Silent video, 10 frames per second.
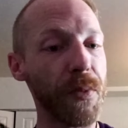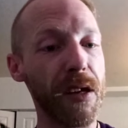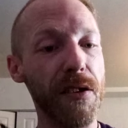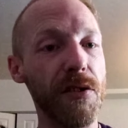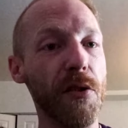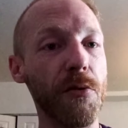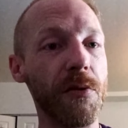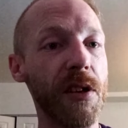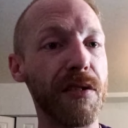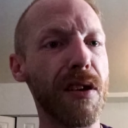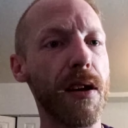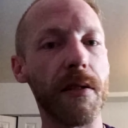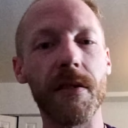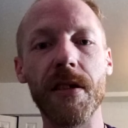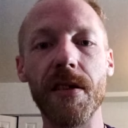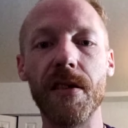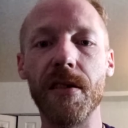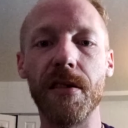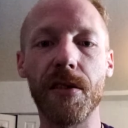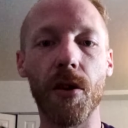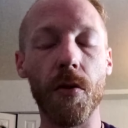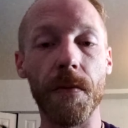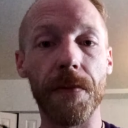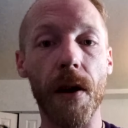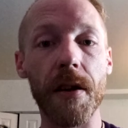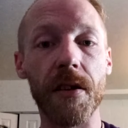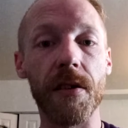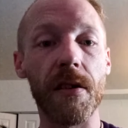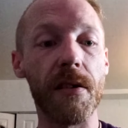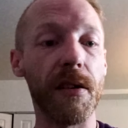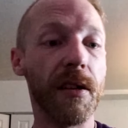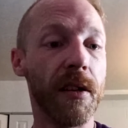You don't exactly go and find your